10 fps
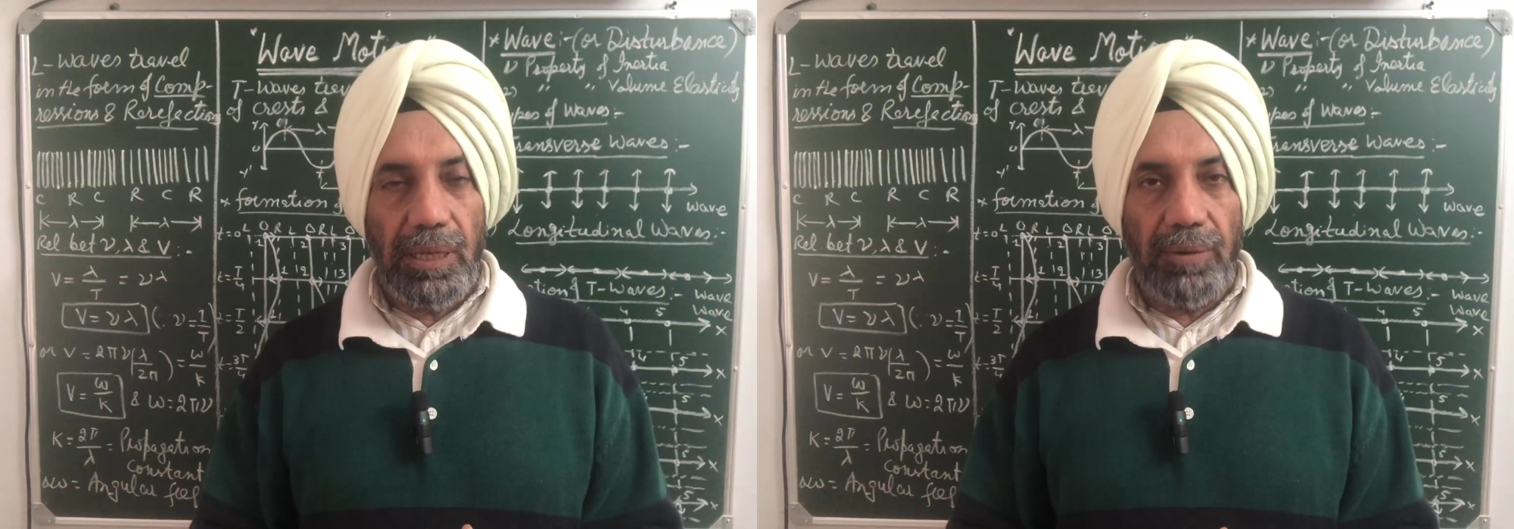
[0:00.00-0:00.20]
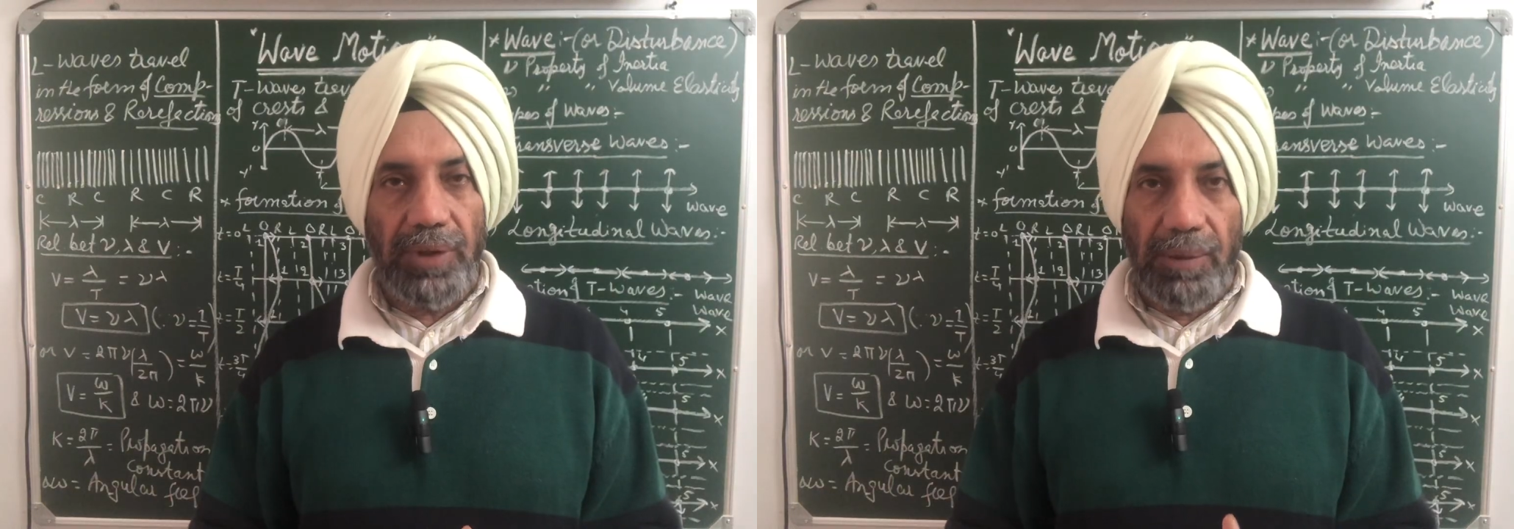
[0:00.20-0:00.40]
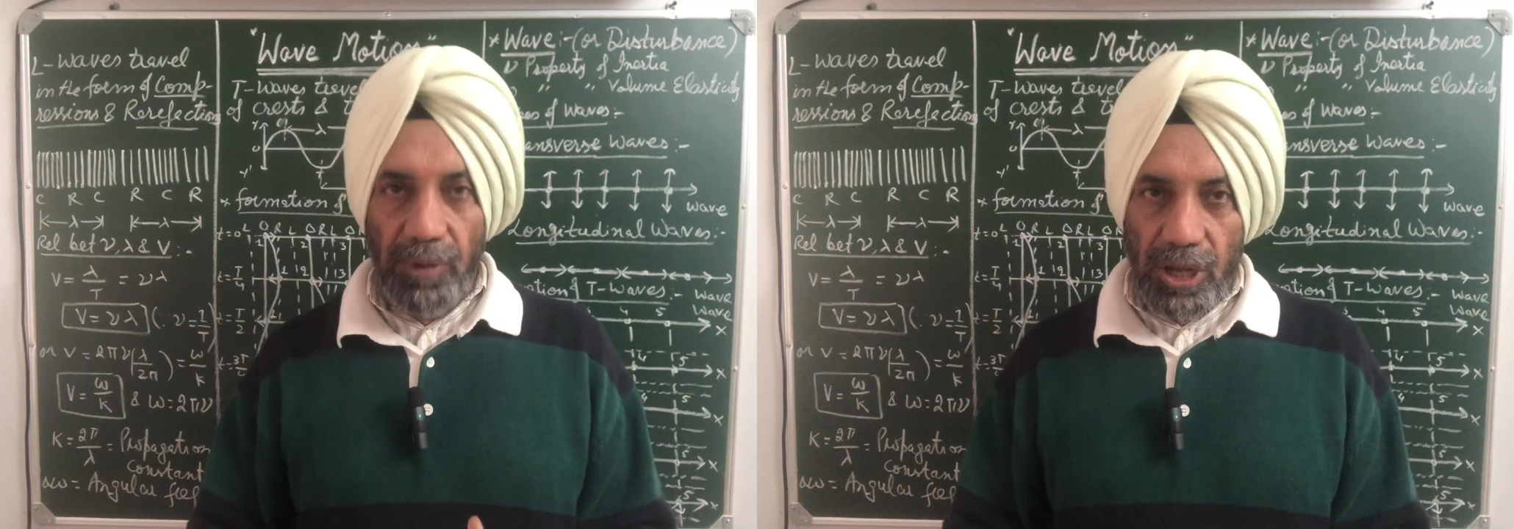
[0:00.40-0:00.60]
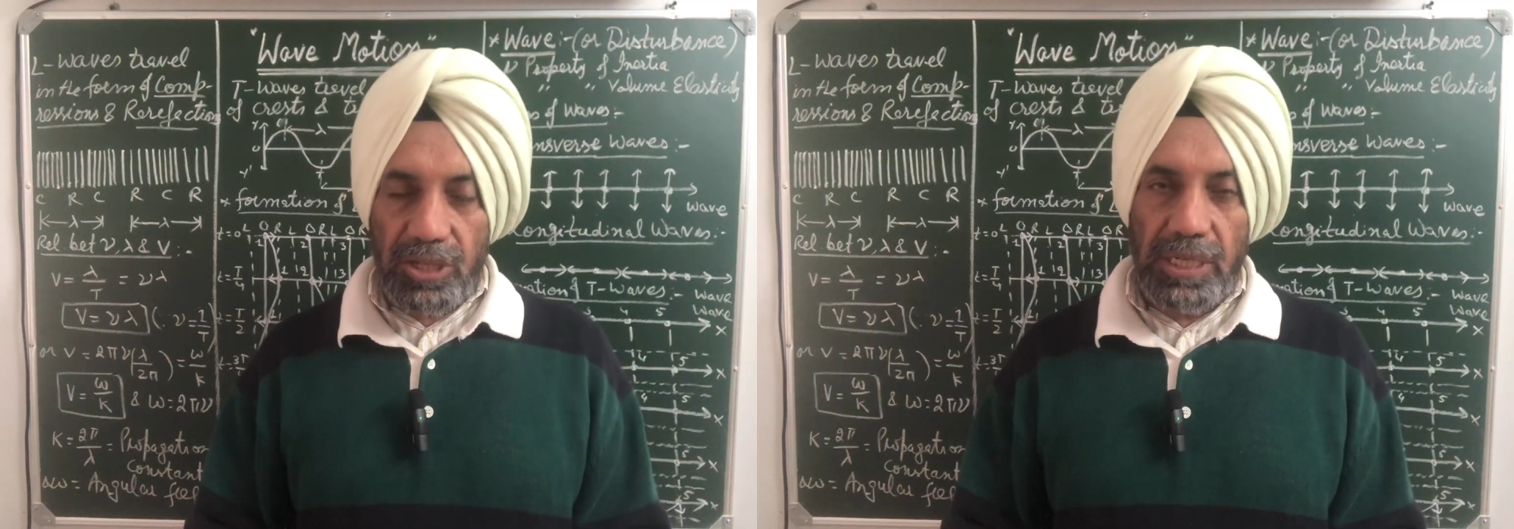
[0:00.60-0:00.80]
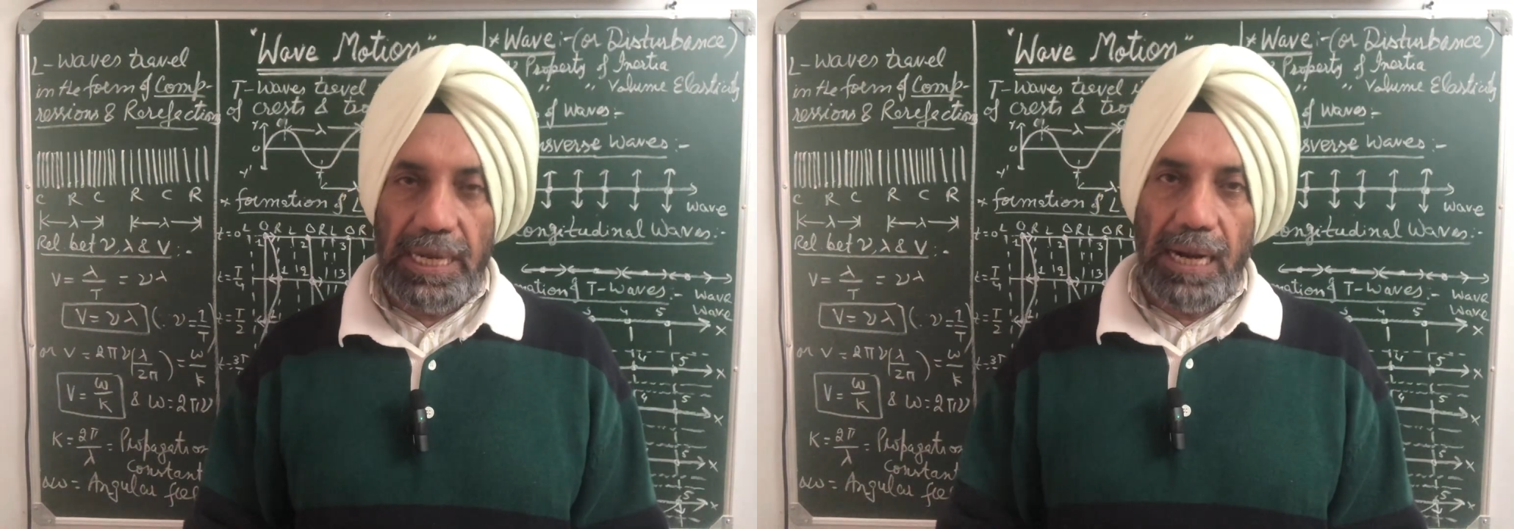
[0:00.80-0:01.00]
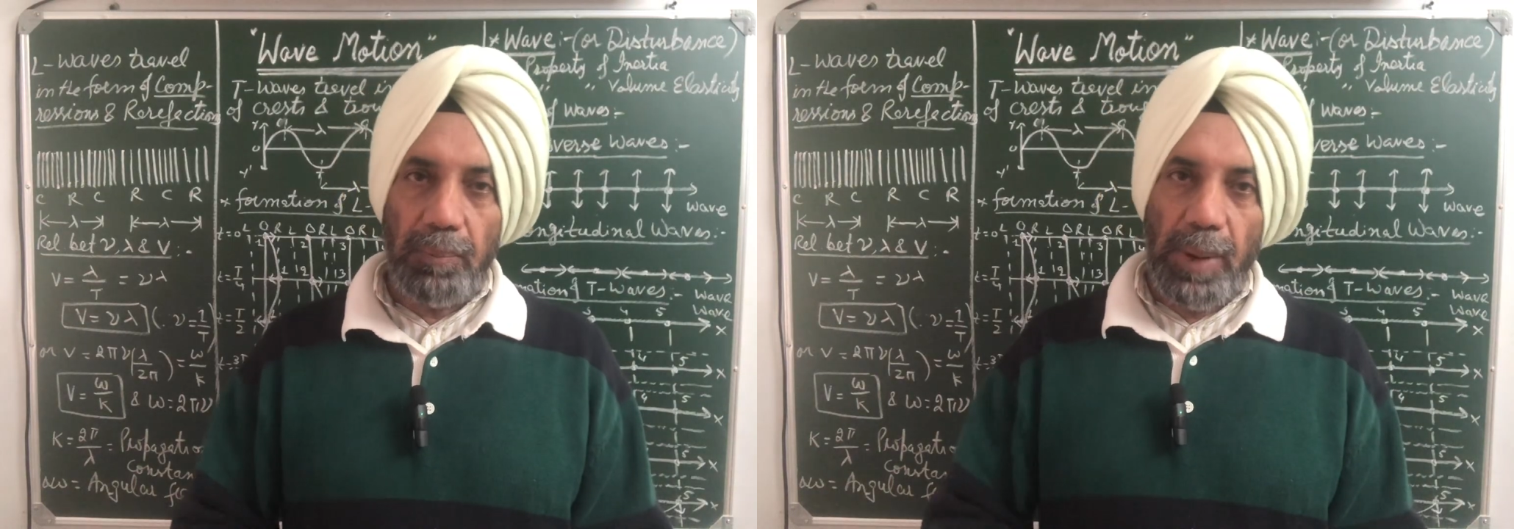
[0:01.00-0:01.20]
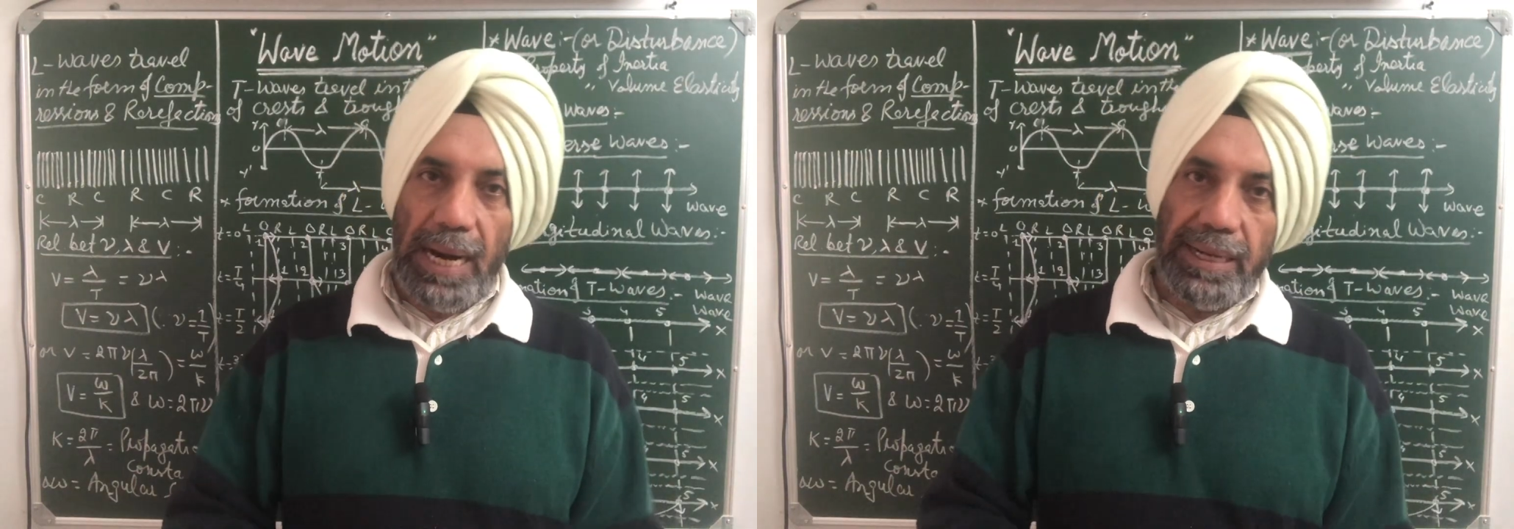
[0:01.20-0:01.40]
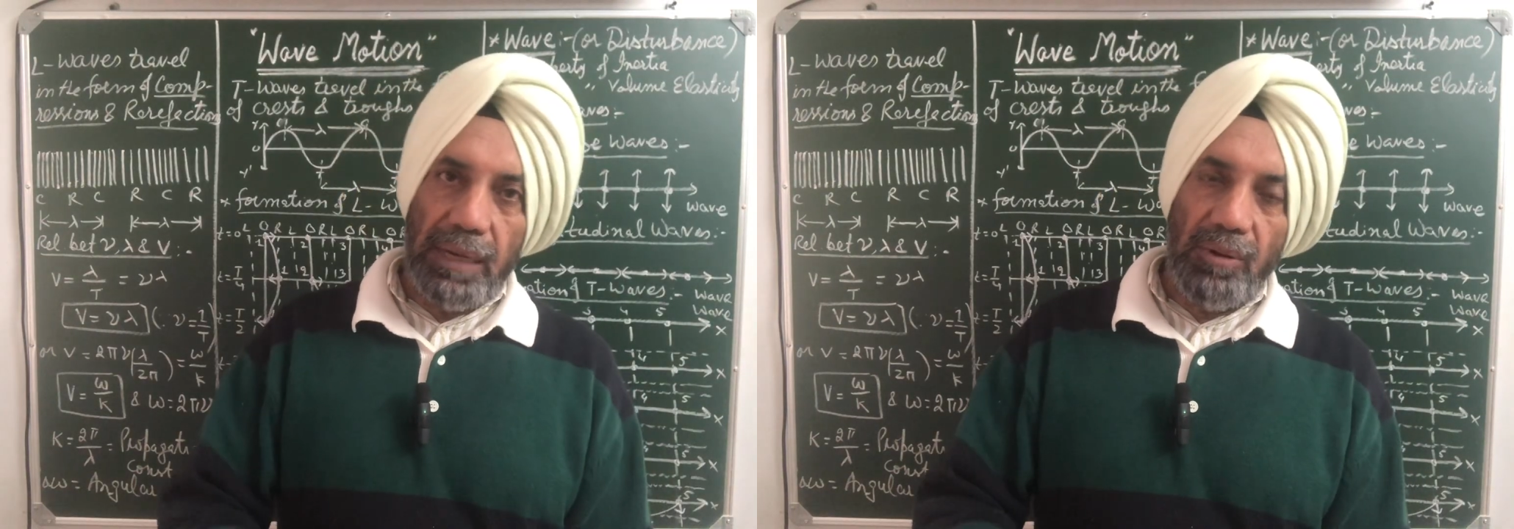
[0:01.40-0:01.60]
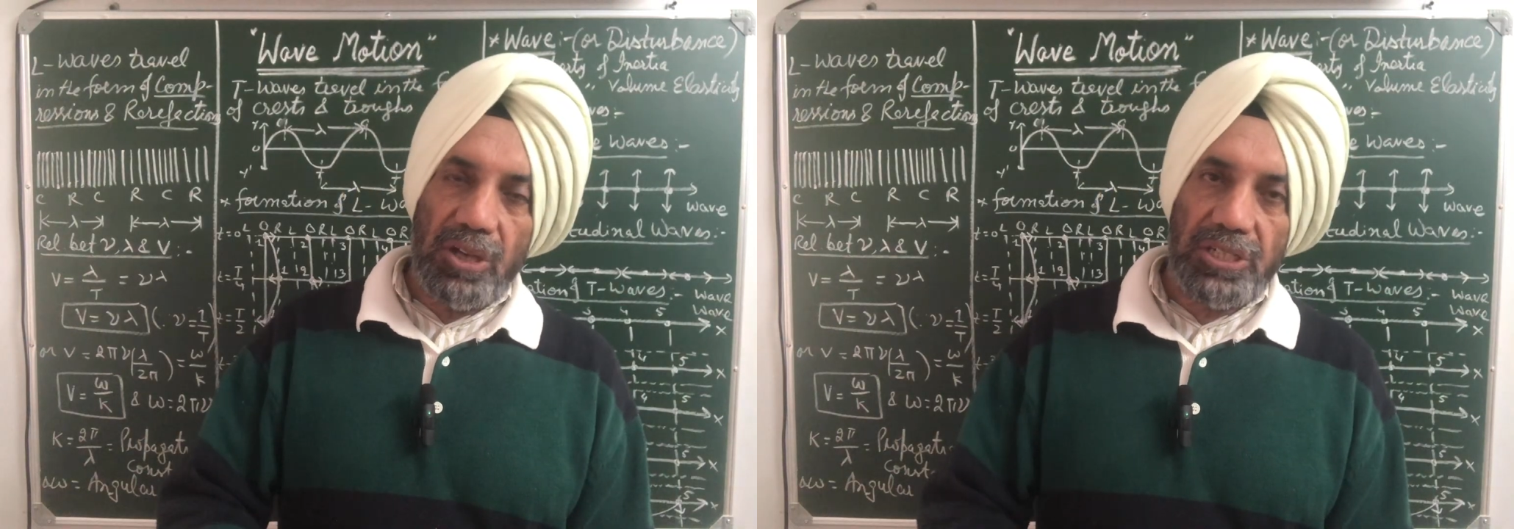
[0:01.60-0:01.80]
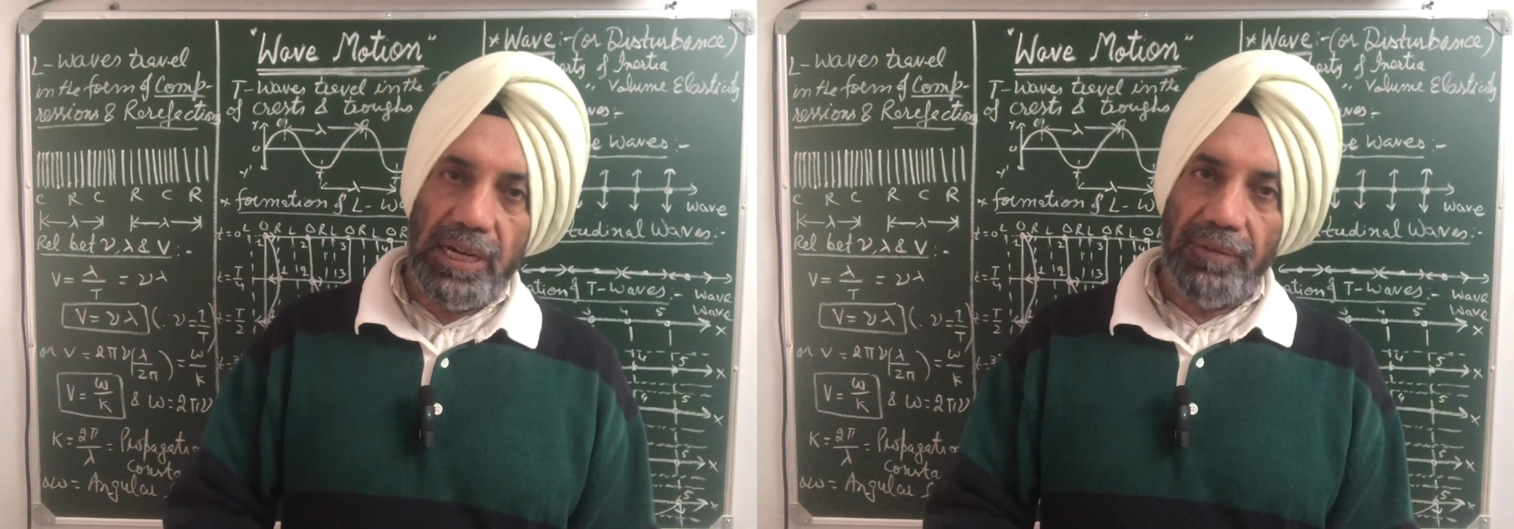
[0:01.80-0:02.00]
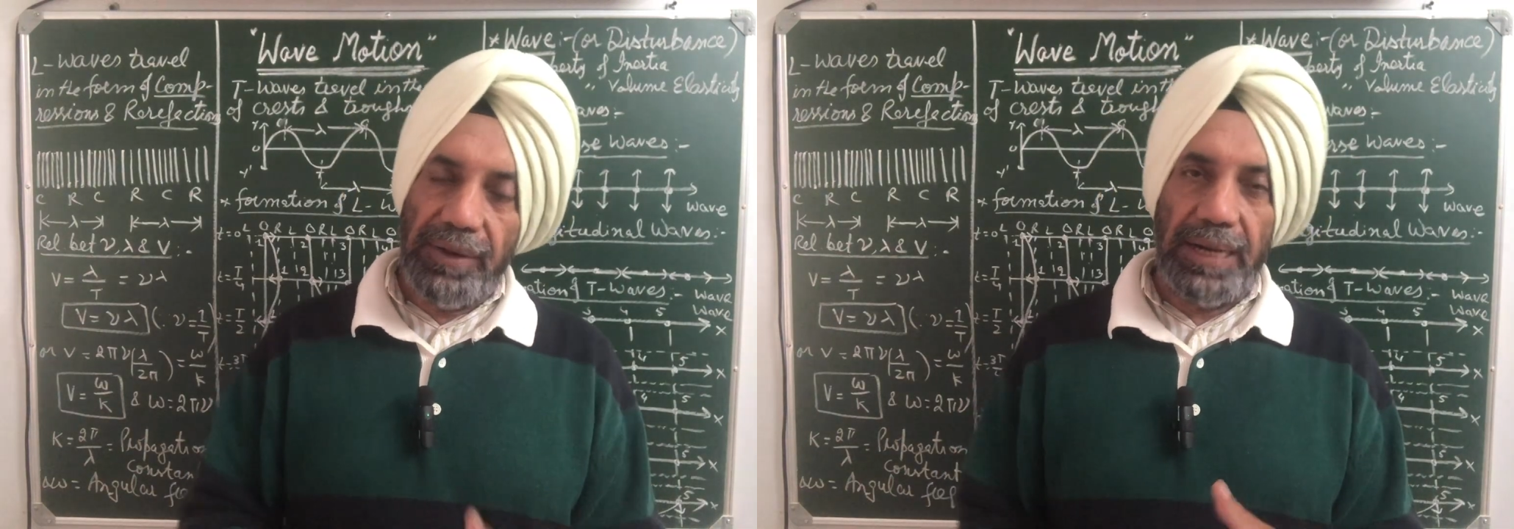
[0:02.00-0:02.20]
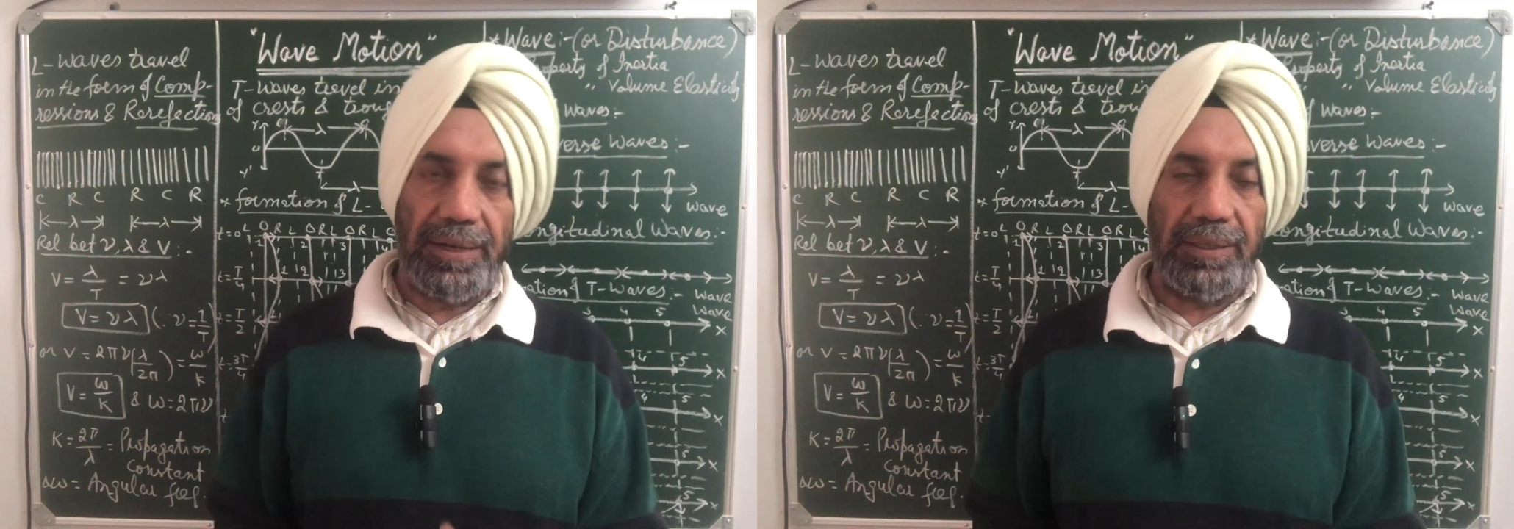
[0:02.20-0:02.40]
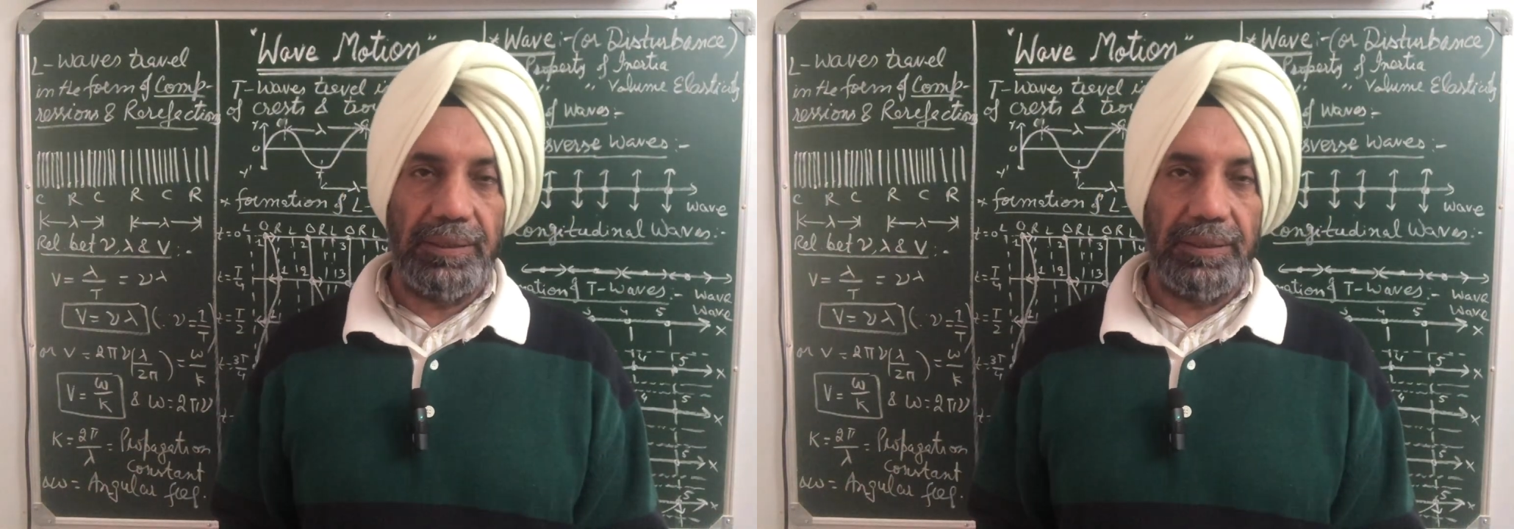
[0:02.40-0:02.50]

wave velocity and particle velocity are different.